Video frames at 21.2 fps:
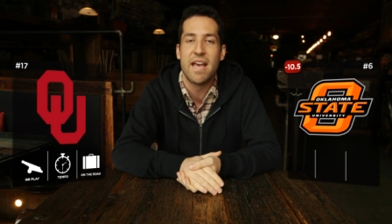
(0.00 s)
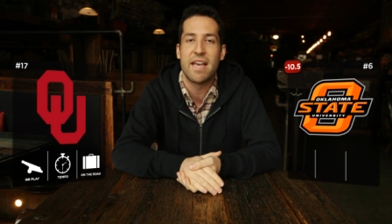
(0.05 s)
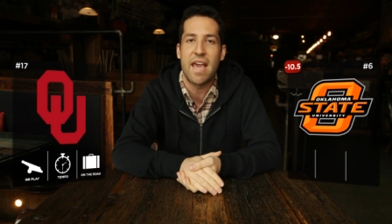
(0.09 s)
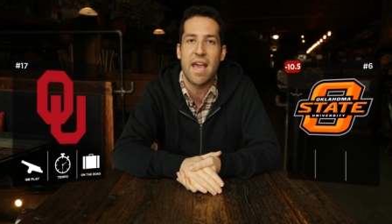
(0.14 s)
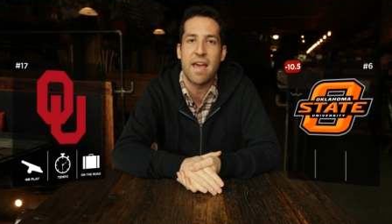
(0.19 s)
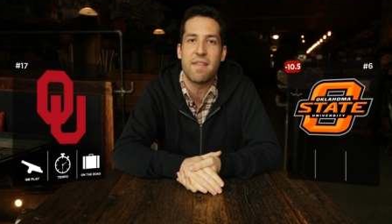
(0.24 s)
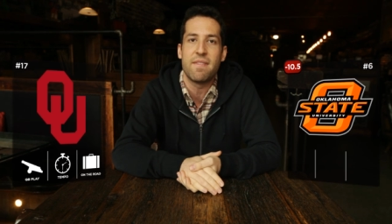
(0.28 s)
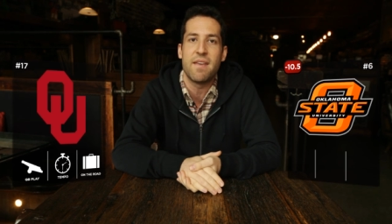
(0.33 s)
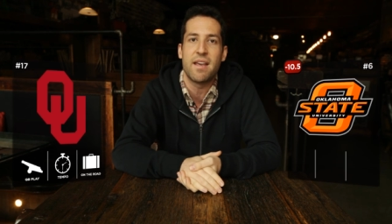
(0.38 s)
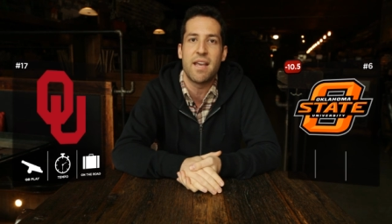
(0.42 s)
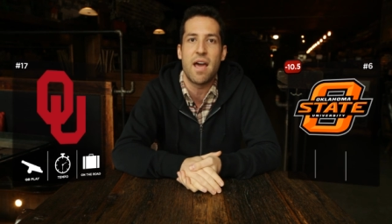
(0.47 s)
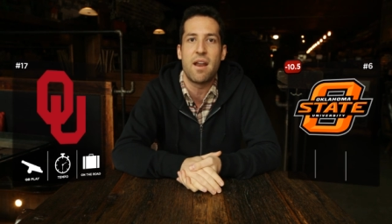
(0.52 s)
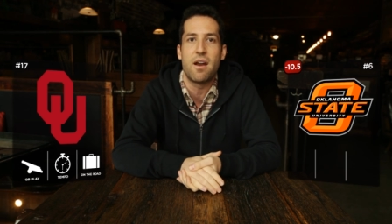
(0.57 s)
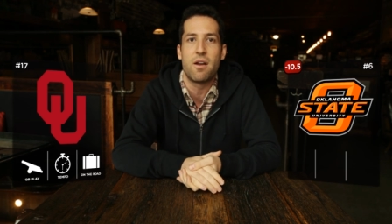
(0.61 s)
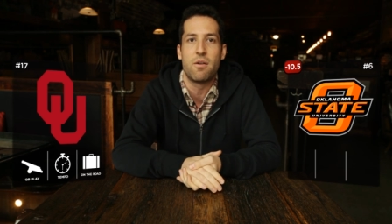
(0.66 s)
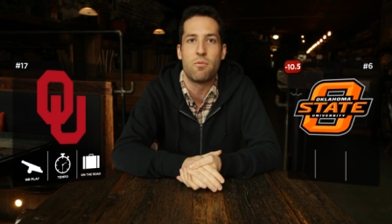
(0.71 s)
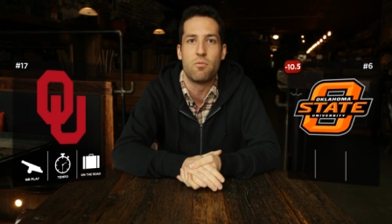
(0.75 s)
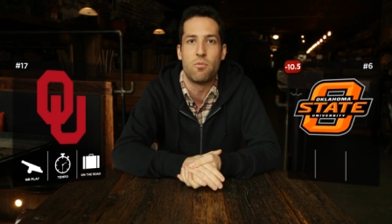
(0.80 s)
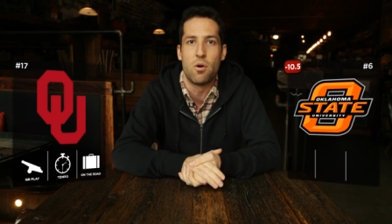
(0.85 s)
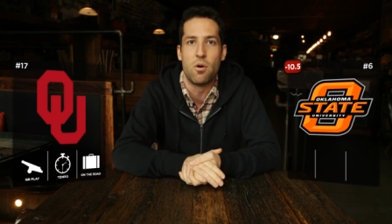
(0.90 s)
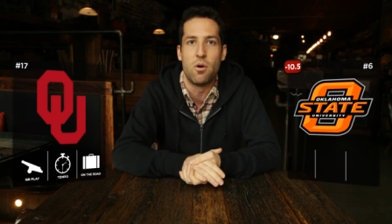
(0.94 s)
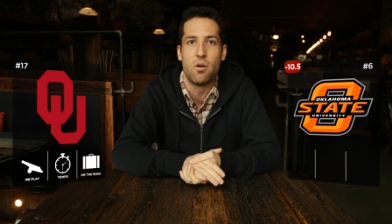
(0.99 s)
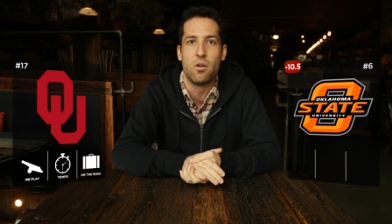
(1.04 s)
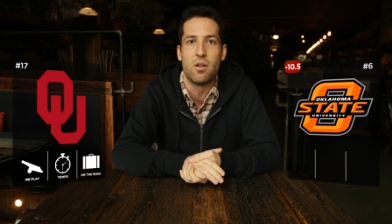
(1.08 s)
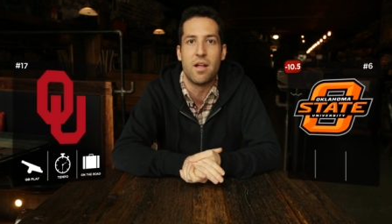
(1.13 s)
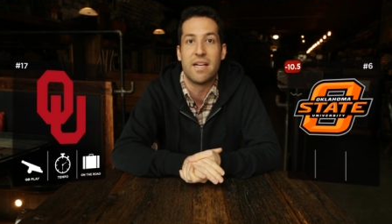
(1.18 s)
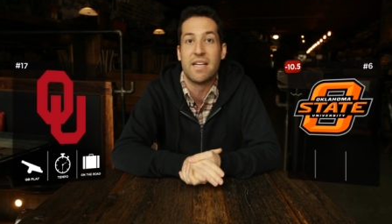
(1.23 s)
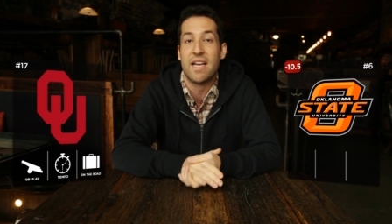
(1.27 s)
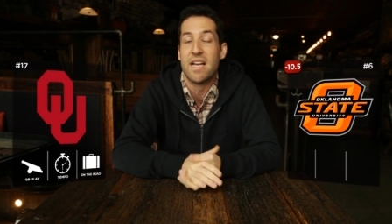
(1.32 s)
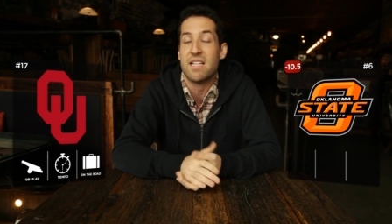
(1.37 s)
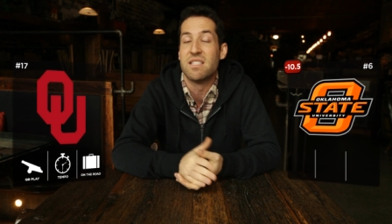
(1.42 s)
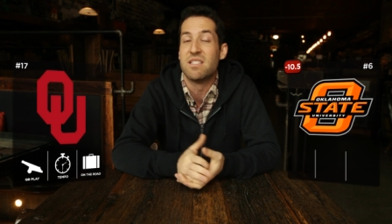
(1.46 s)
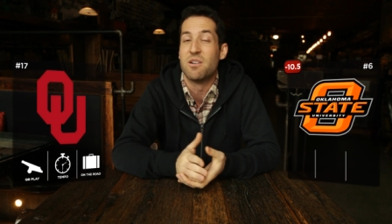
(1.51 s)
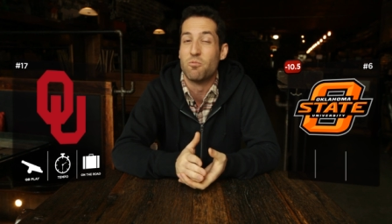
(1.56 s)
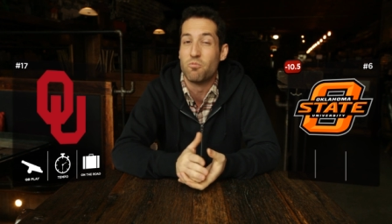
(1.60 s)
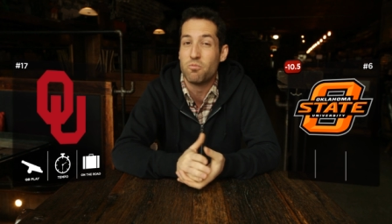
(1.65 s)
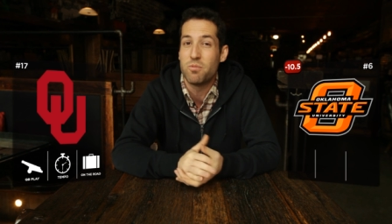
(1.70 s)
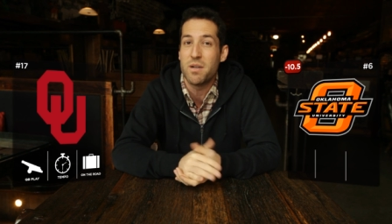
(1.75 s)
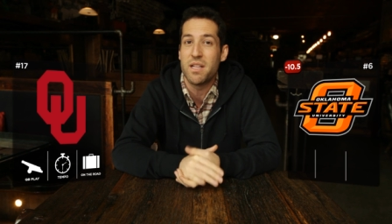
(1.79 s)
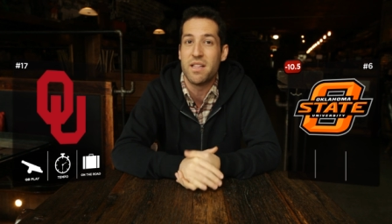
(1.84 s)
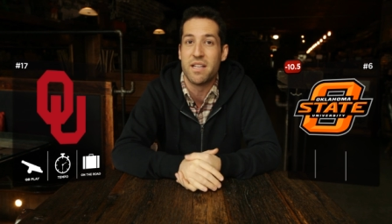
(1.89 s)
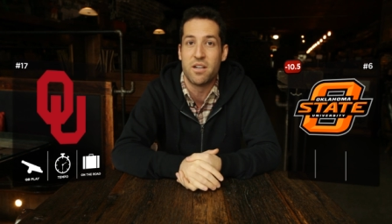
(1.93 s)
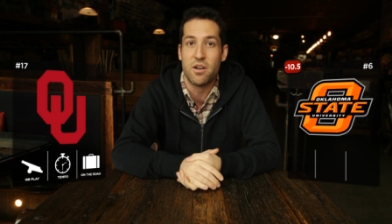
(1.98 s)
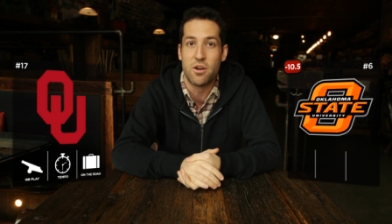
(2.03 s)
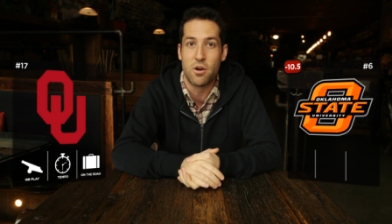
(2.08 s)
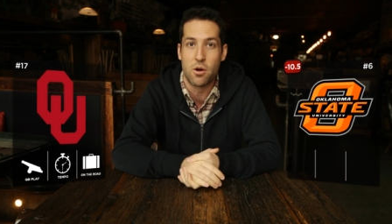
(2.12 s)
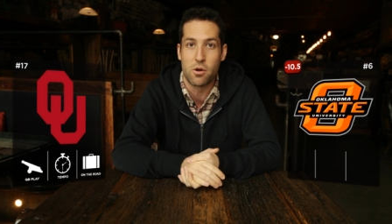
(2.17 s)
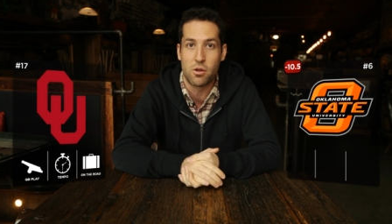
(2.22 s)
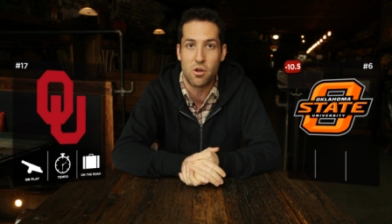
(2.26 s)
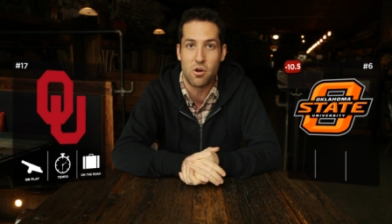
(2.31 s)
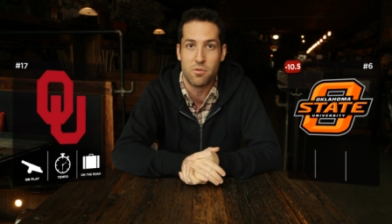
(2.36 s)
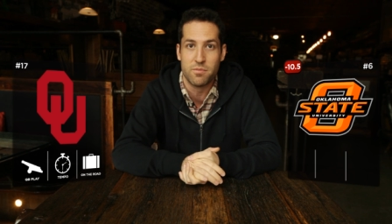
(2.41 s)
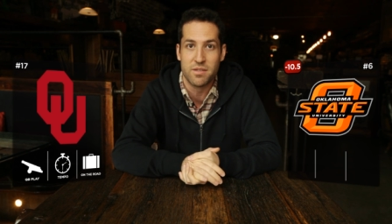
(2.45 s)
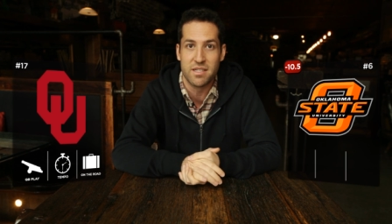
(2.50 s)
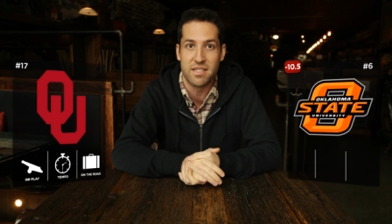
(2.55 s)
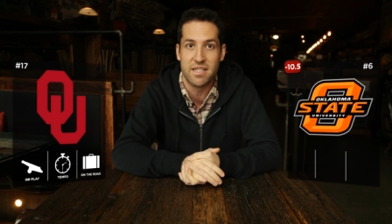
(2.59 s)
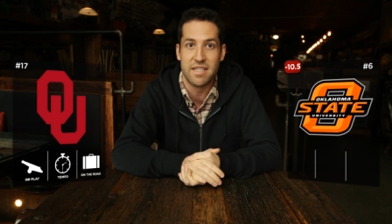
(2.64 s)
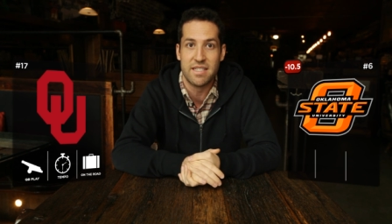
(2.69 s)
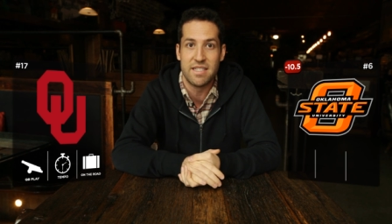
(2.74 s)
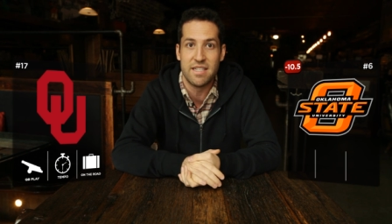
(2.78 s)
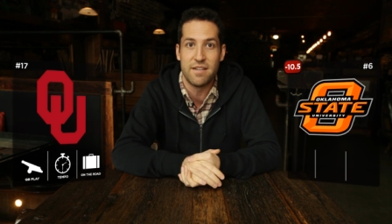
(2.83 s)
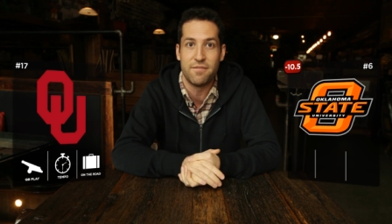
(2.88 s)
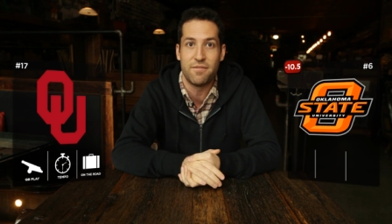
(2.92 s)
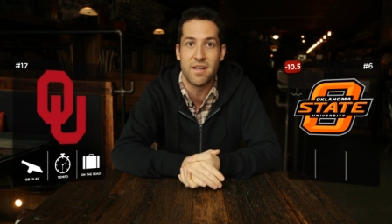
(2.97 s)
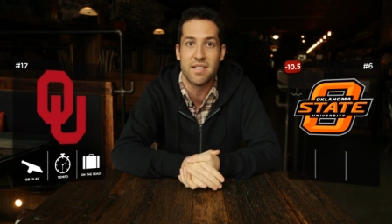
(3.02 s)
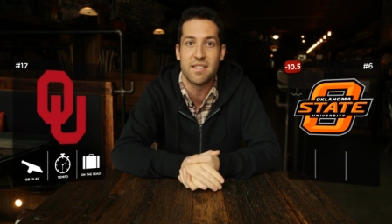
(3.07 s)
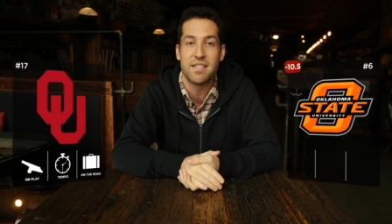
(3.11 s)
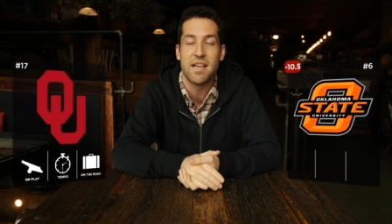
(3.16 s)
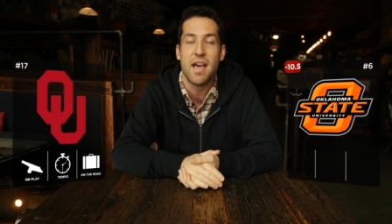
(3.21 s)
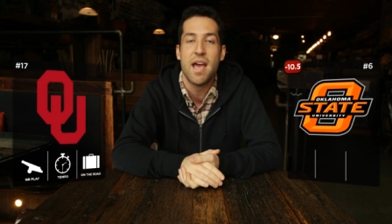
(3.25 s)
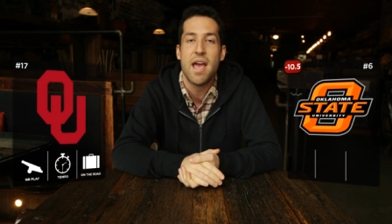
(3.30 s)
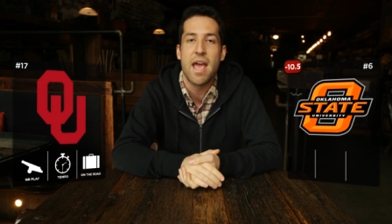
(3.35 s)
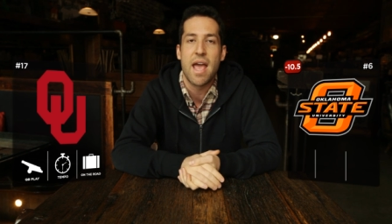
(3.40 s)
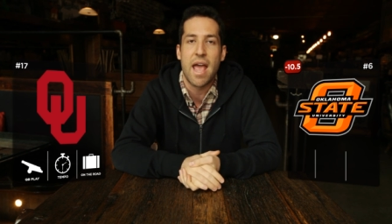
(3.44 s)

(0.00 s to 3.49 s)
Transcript: Can they get on a roll against a really good Oklahoma State defense?